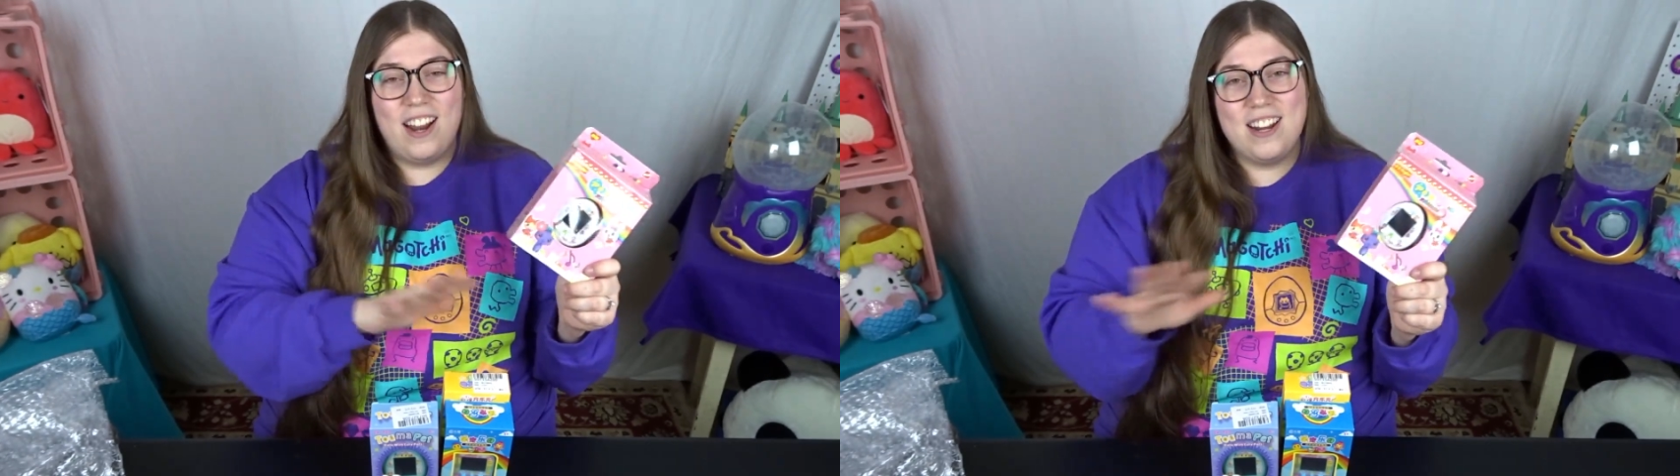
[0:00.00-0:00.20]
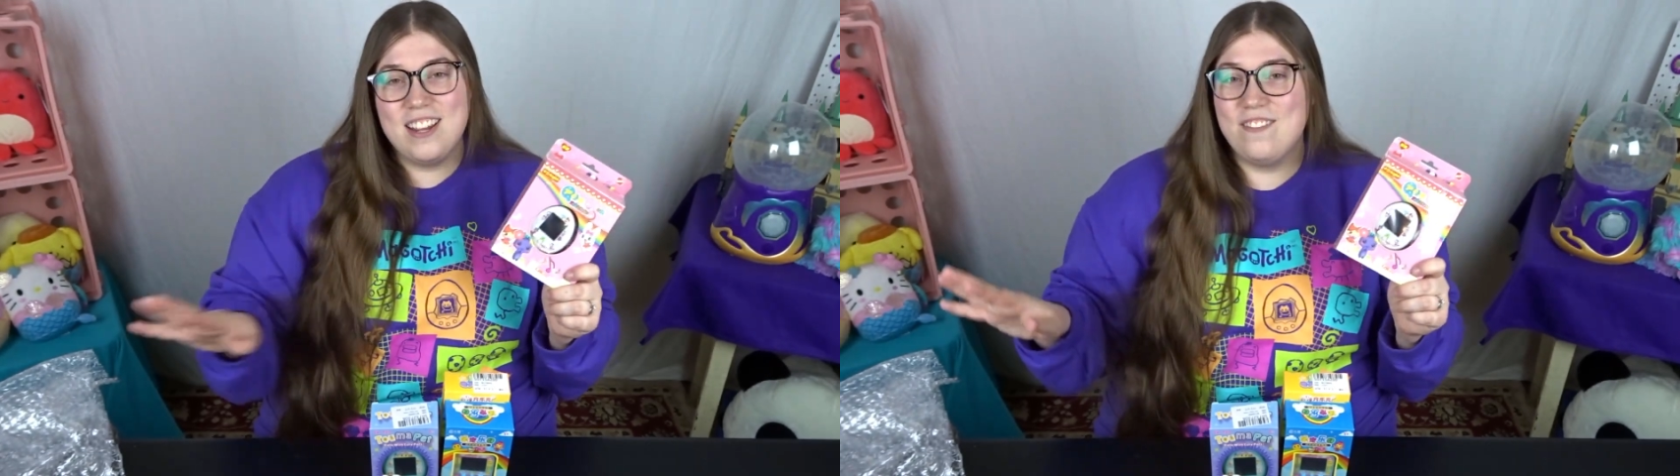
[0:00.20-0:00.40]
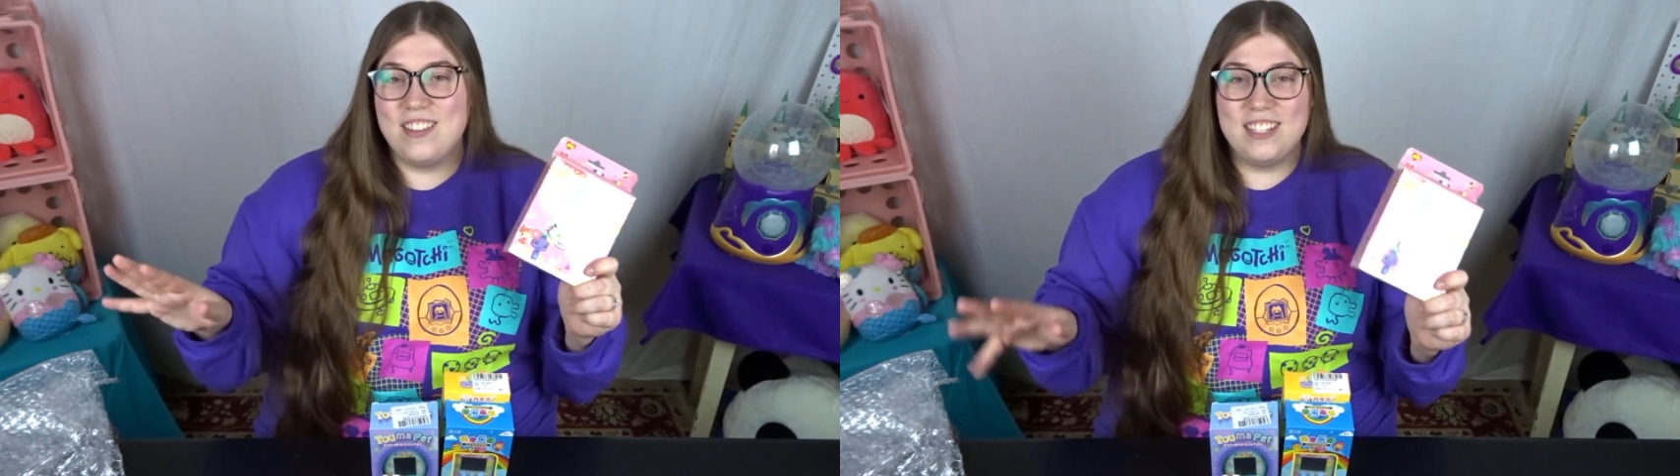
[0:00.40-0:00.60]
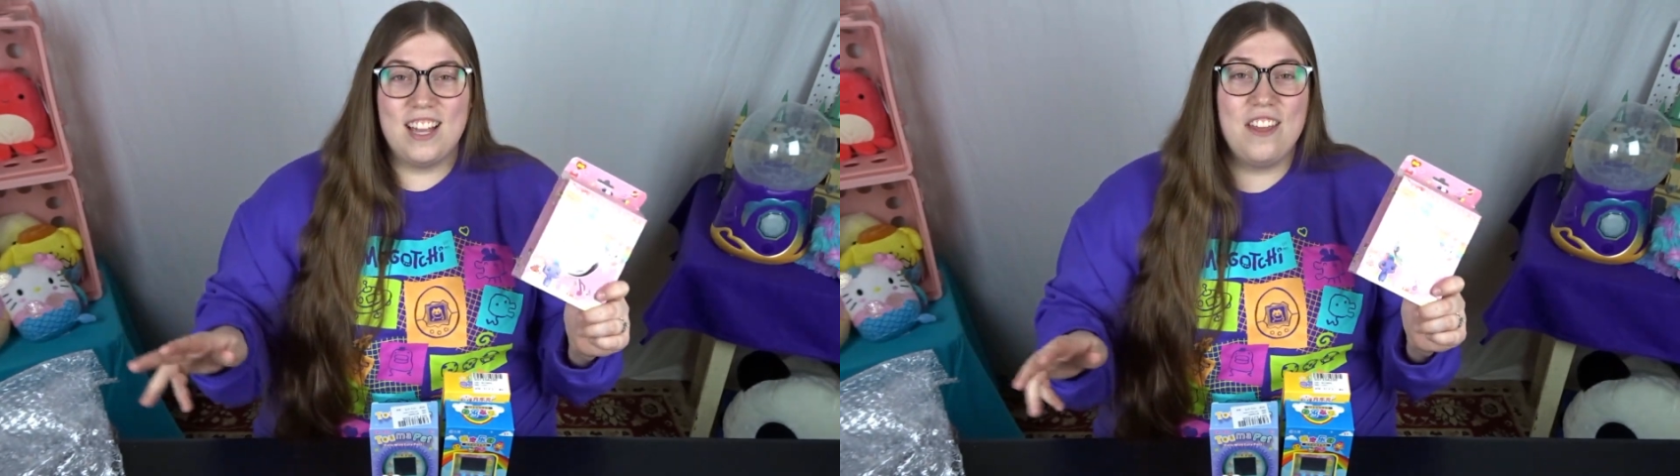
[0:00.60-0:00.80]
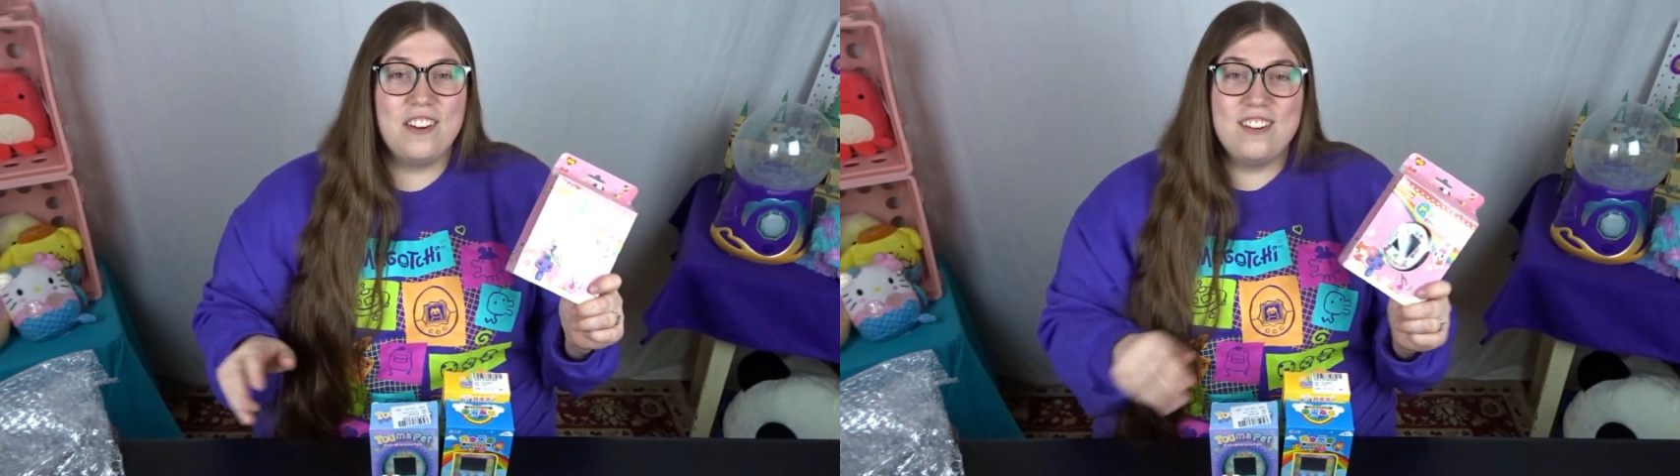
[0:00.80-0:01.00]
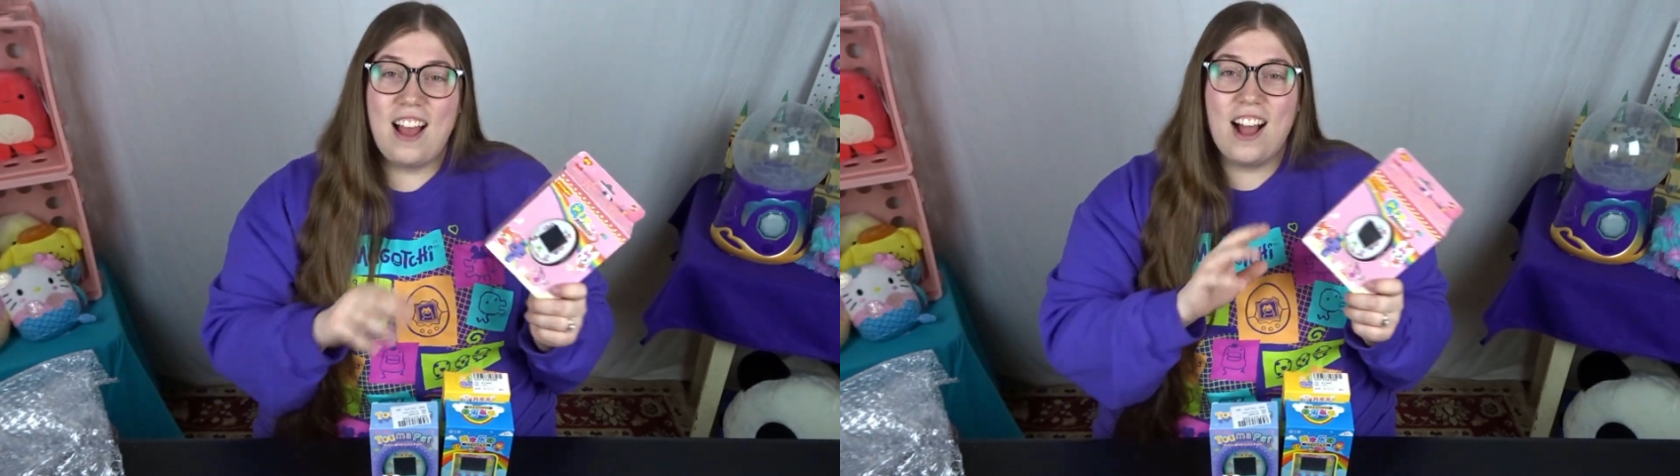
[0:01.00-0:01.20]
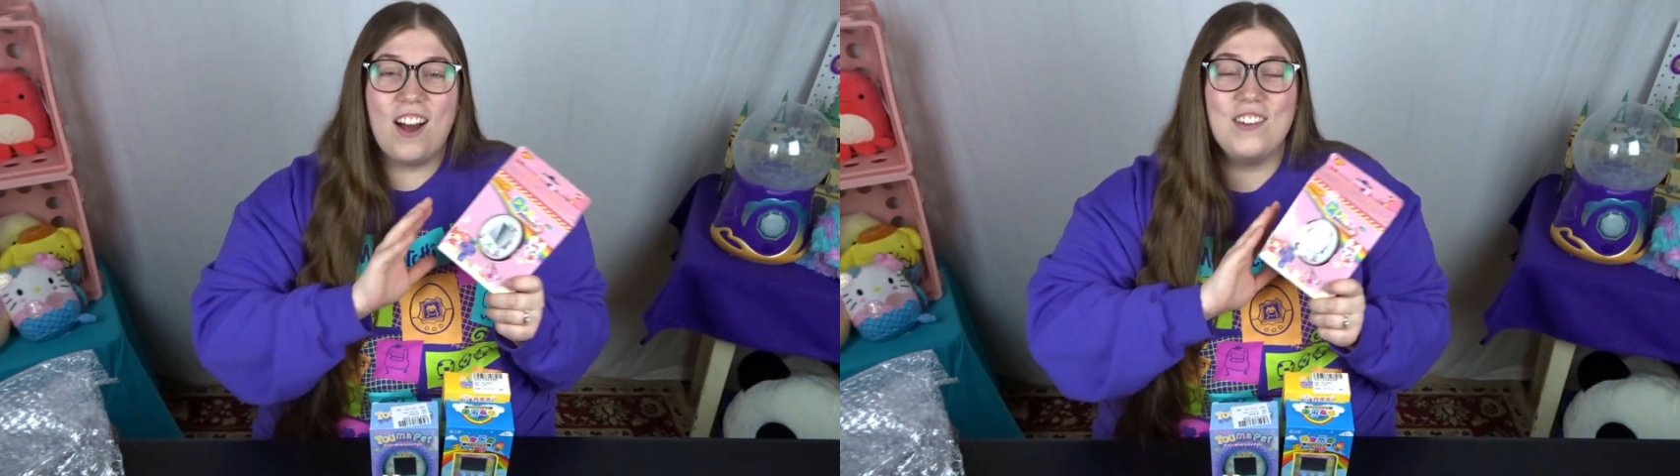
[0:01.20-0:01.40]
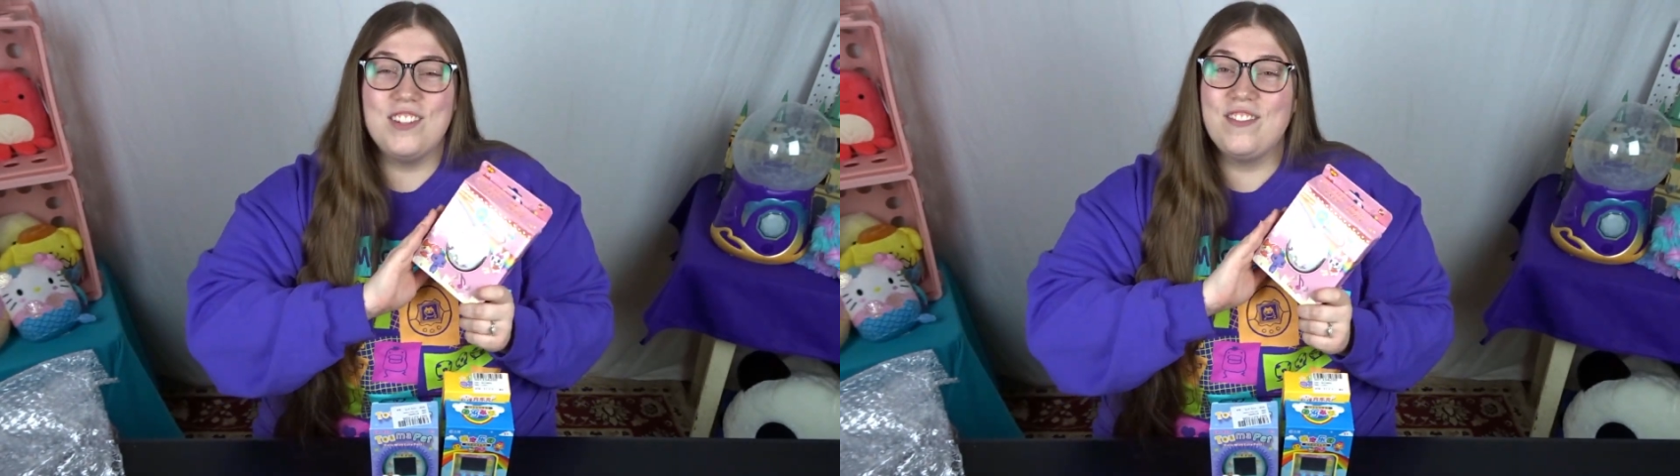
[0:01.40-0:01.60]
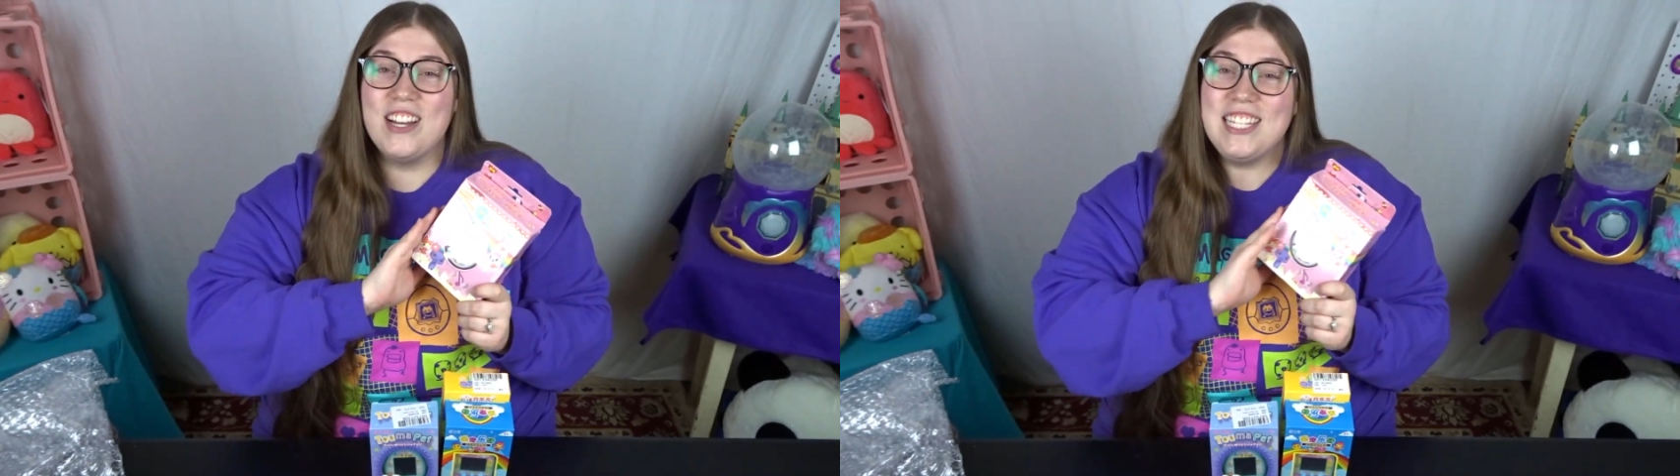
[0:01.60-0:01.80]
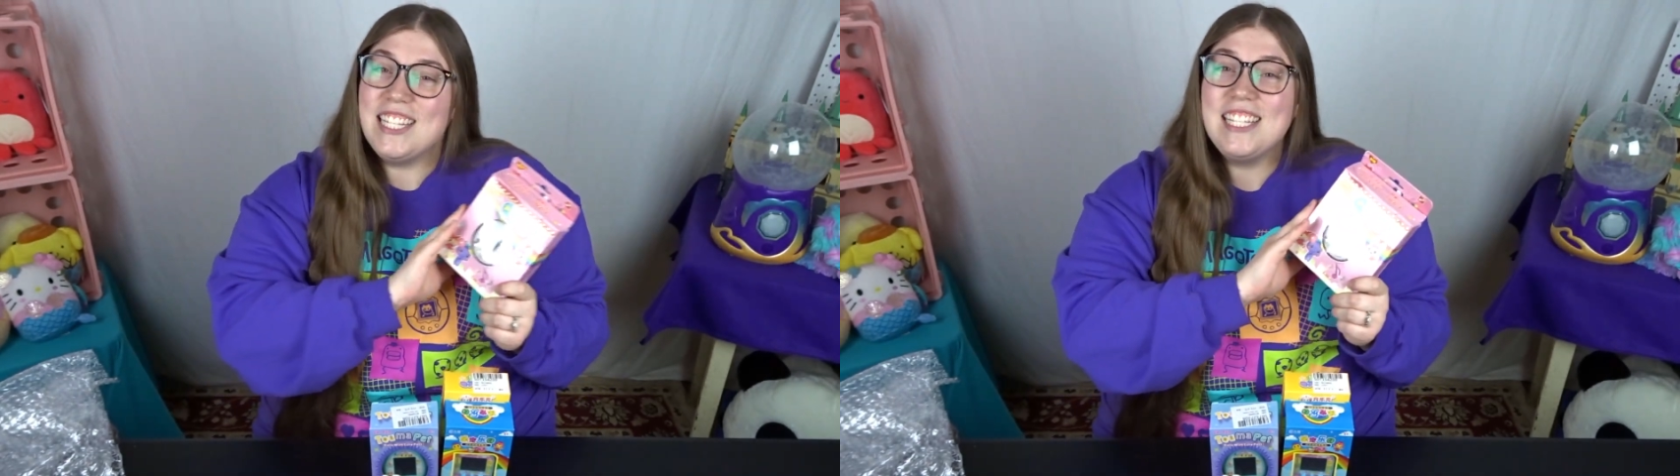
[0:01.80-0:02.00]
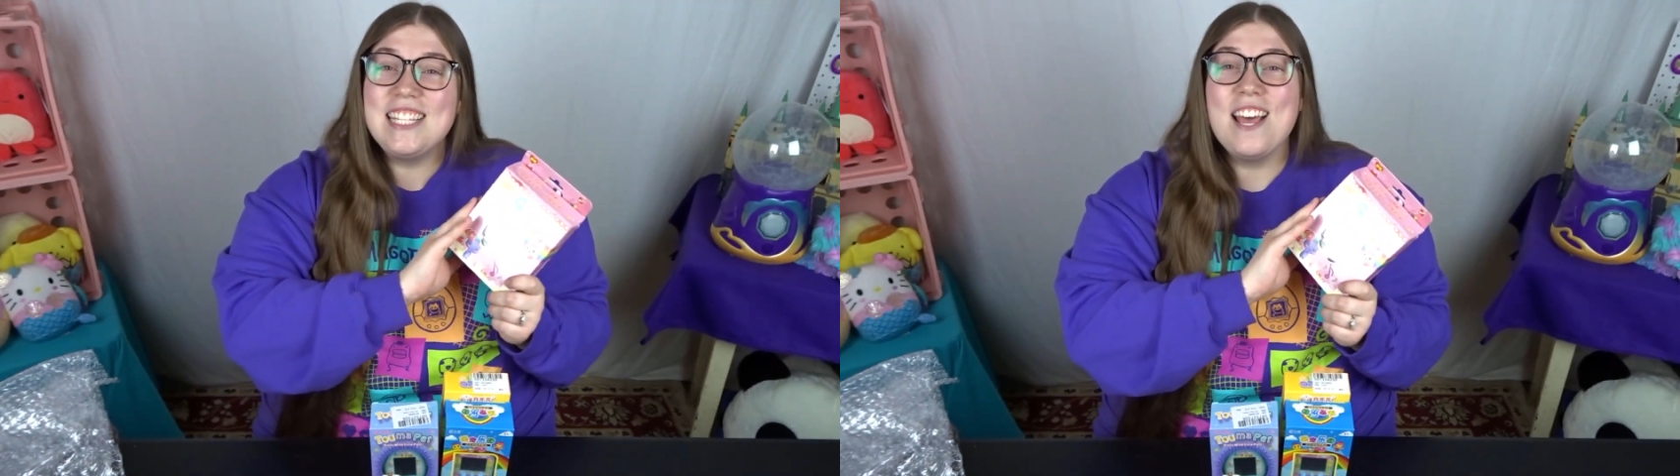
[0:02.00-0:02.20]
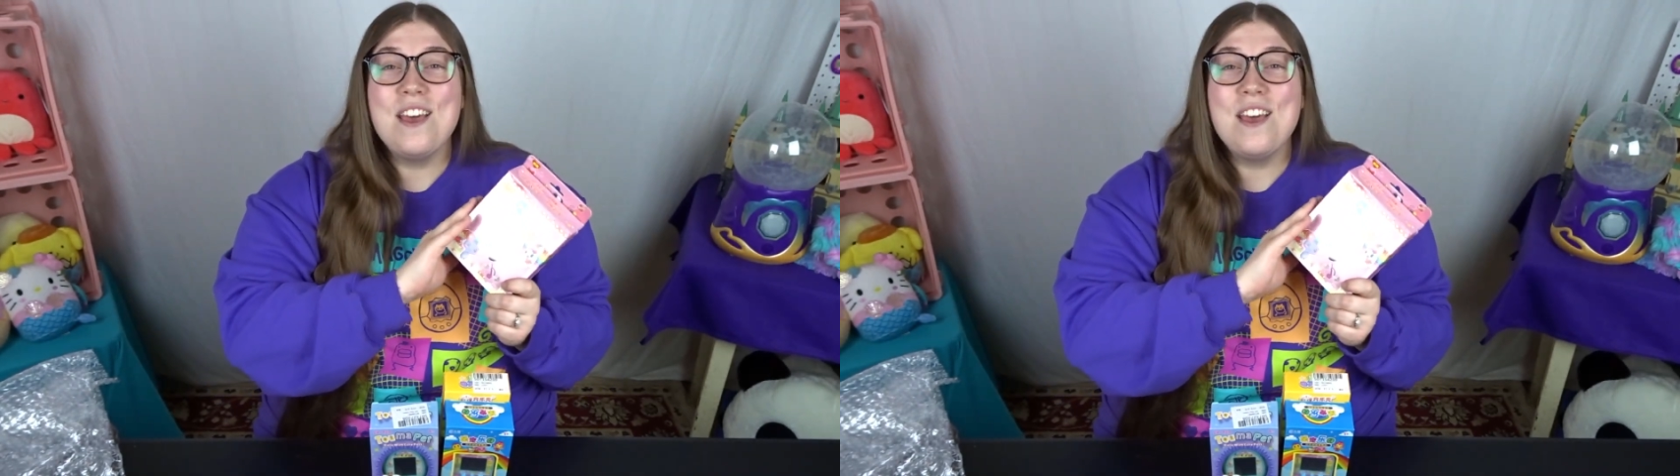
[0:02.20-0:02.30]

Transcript: any of these other knockoff devices,